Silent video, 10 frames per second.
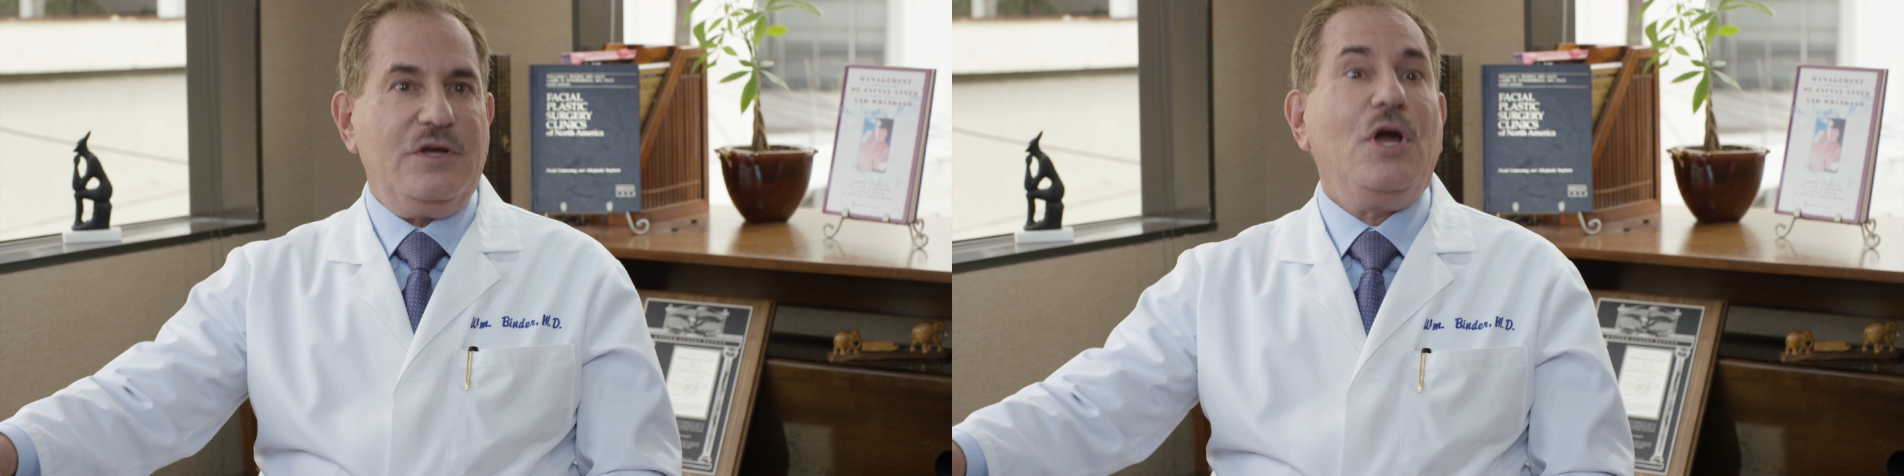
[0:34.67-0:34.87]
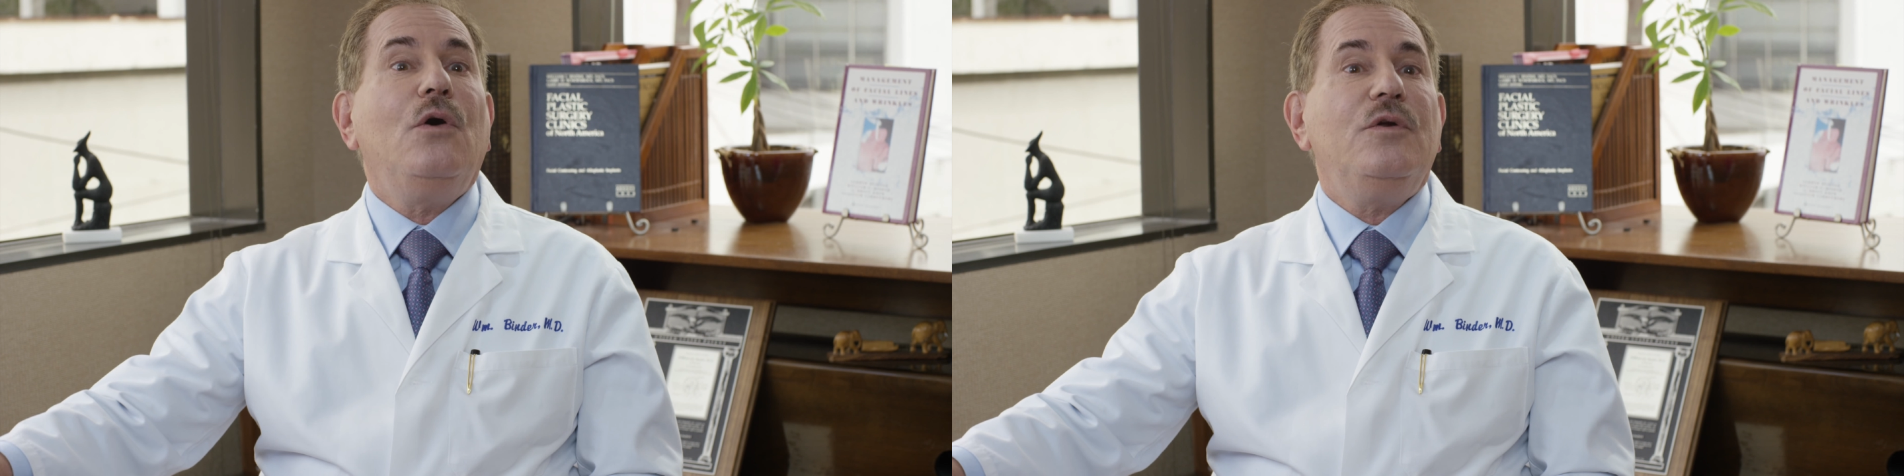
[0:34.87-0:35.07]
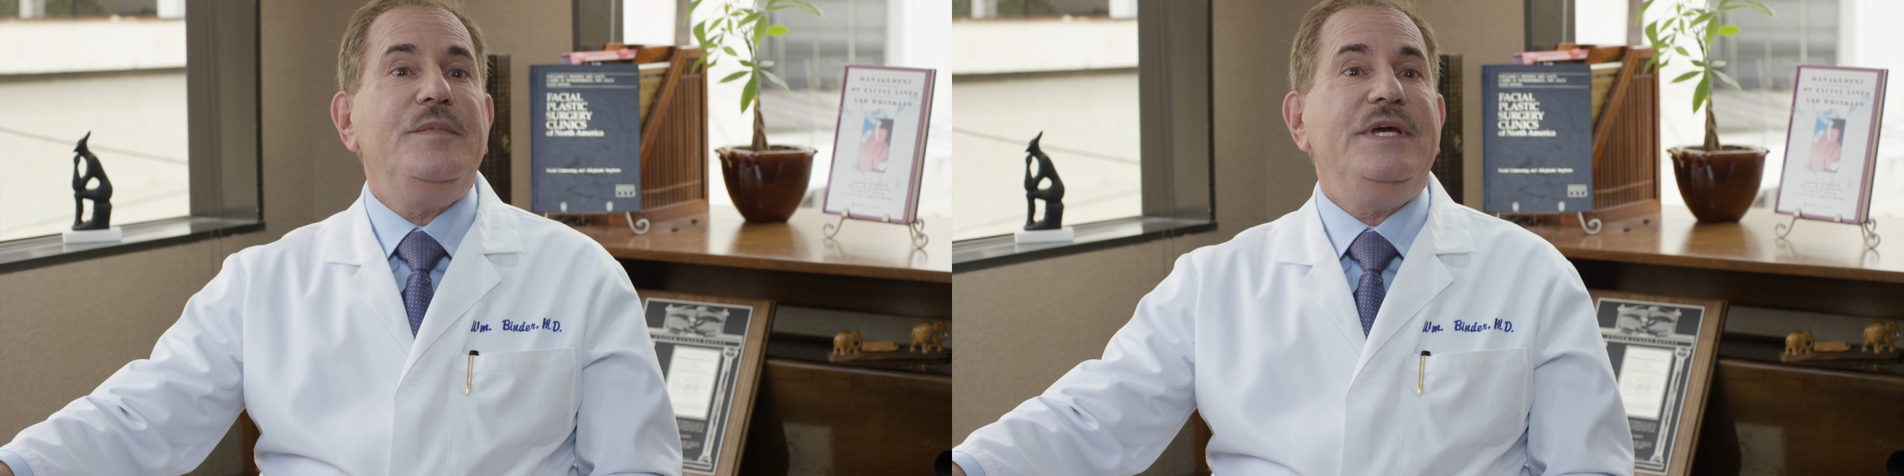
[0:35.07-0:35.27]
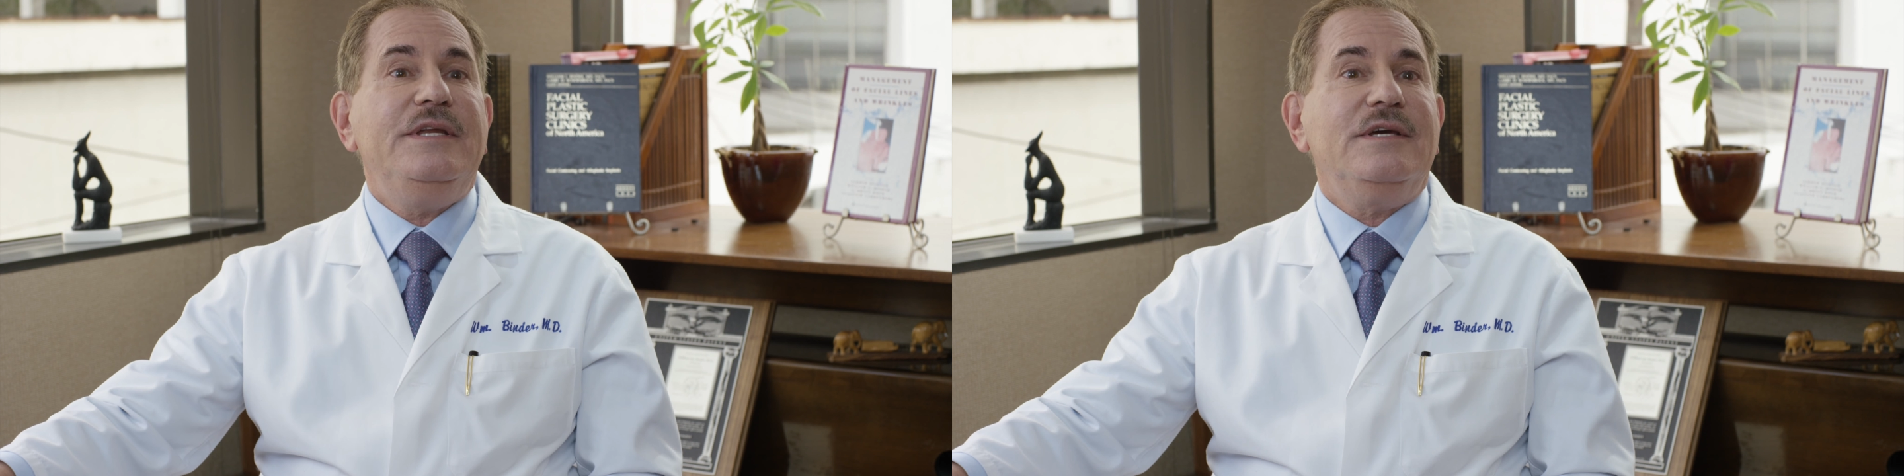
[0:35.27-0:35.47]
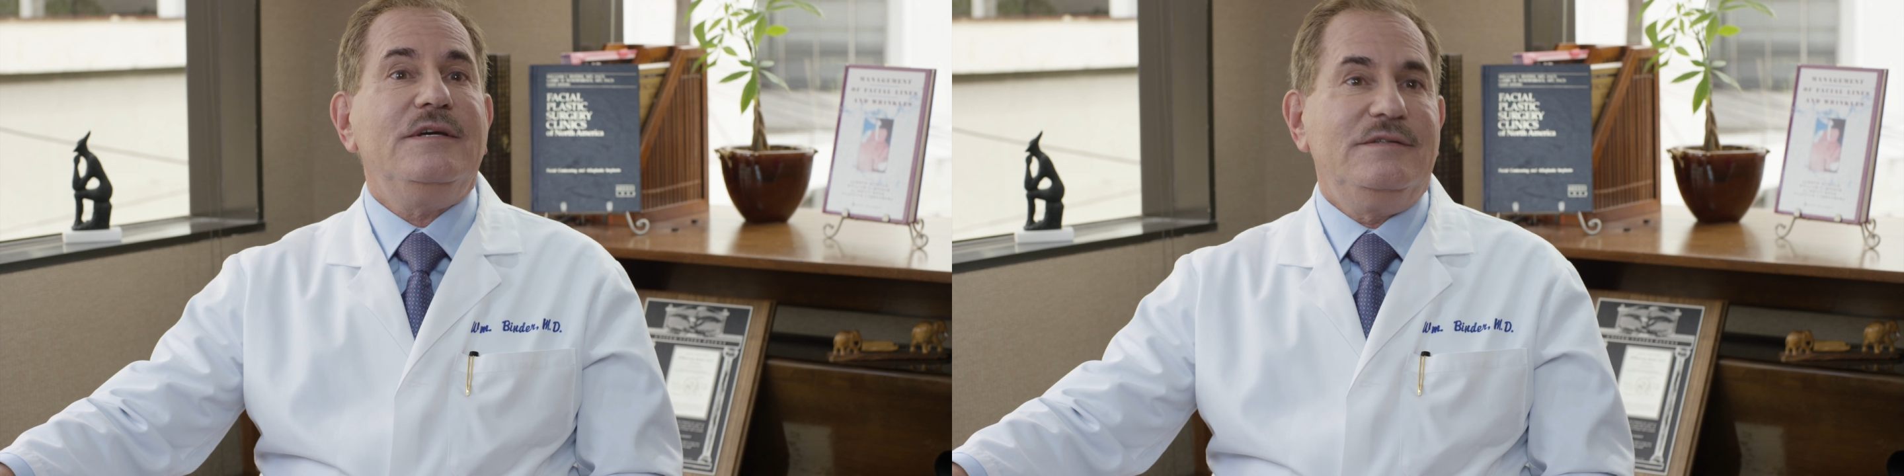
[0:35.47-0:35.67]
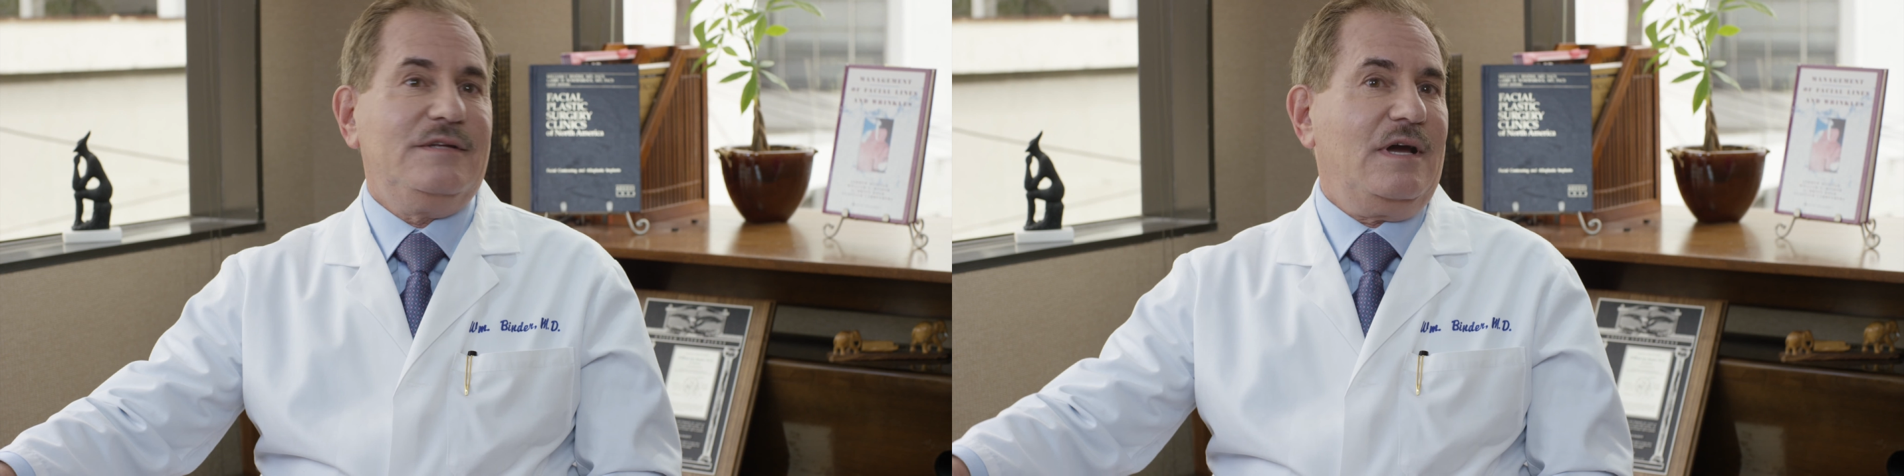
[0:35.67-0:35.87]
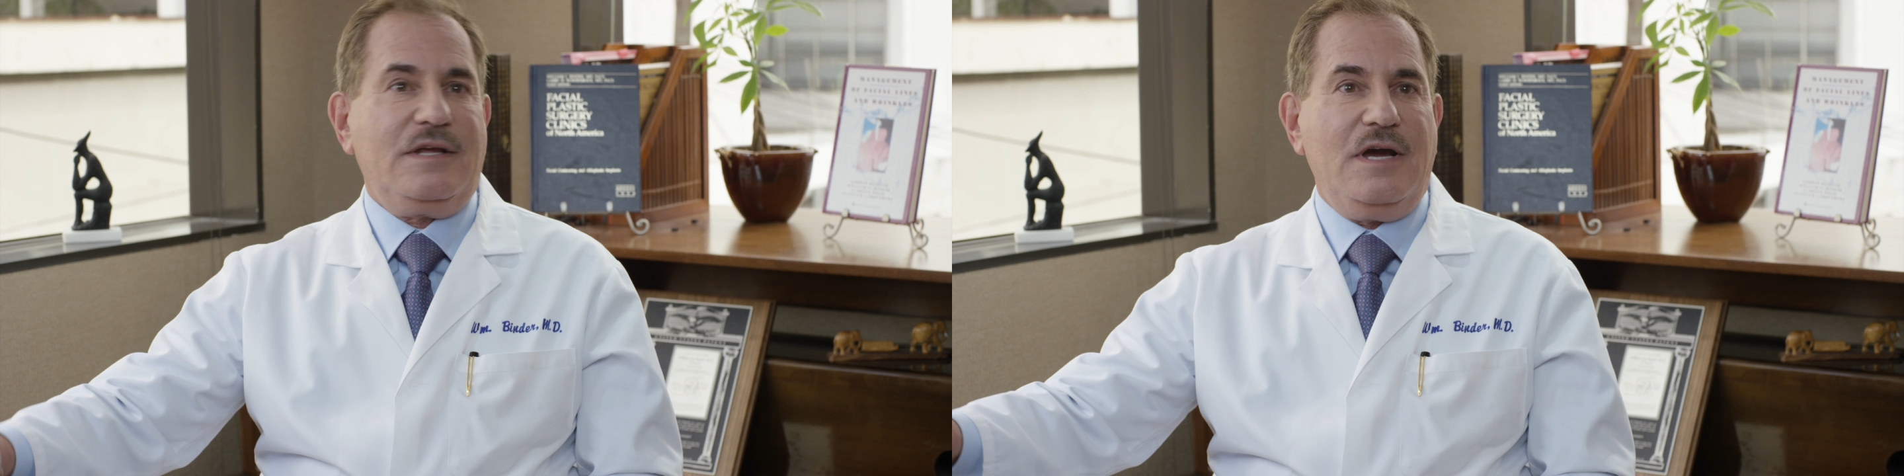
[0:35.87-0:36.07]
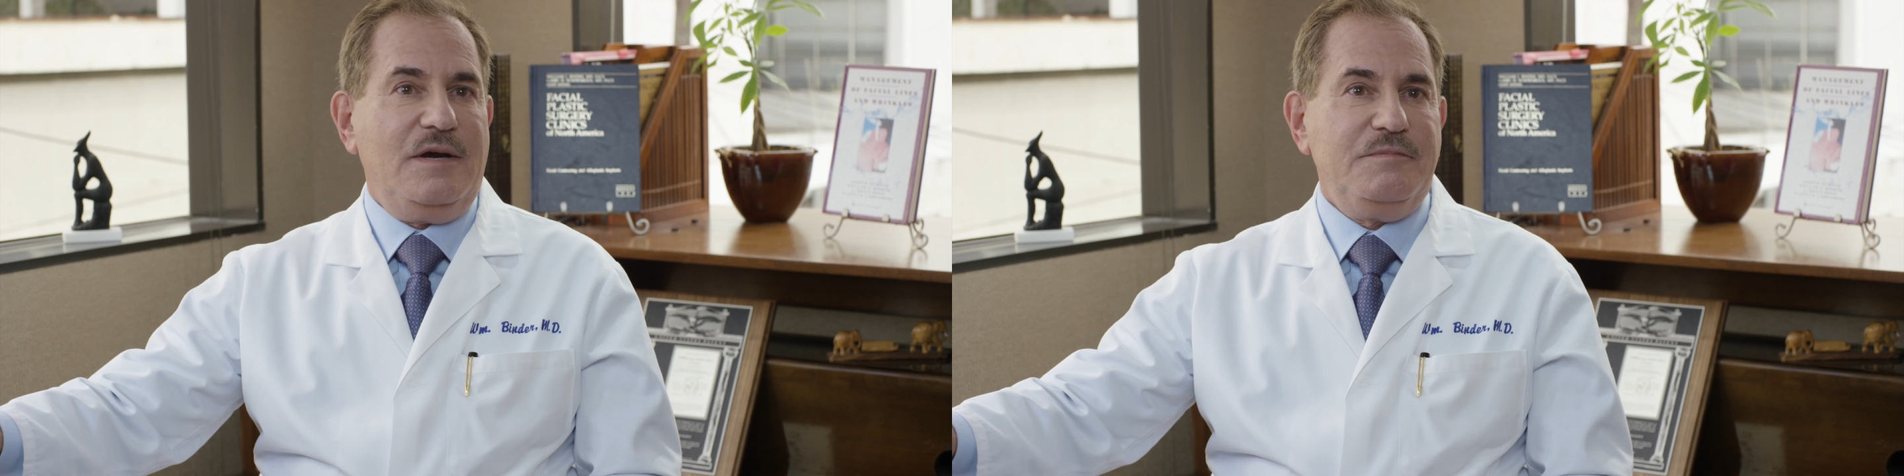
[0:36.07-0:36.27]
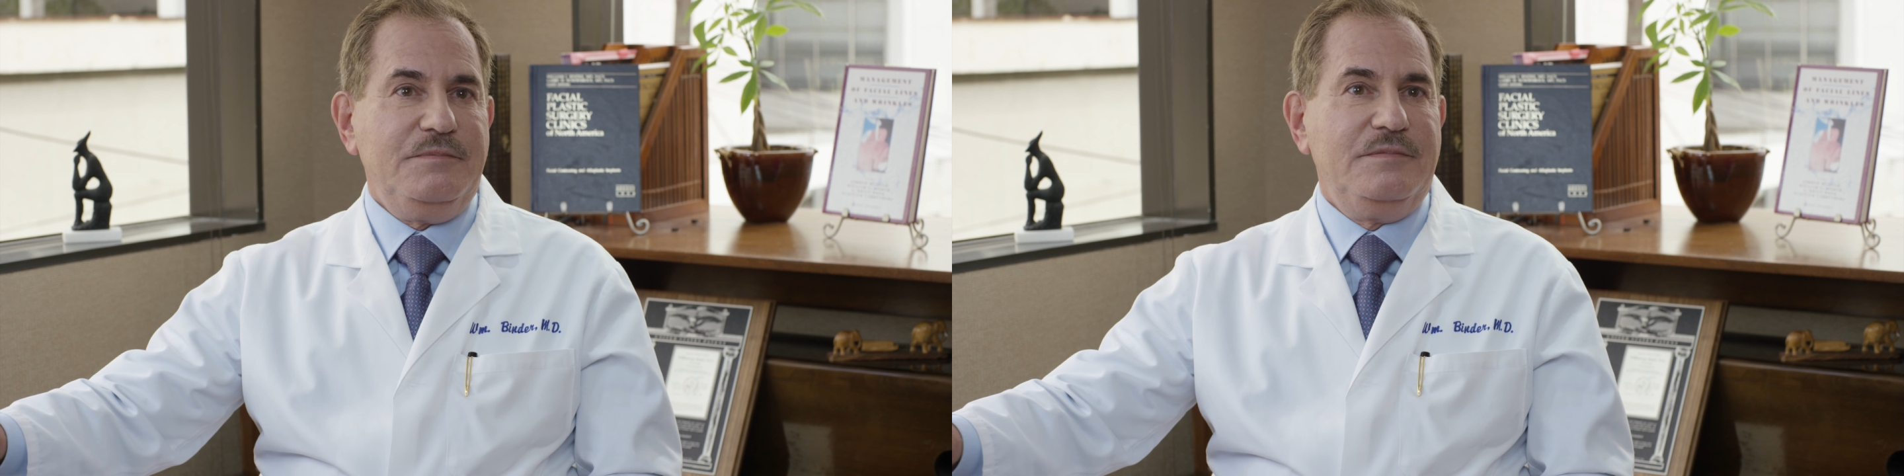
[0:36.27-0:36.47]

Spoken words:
GoToMeeting.com.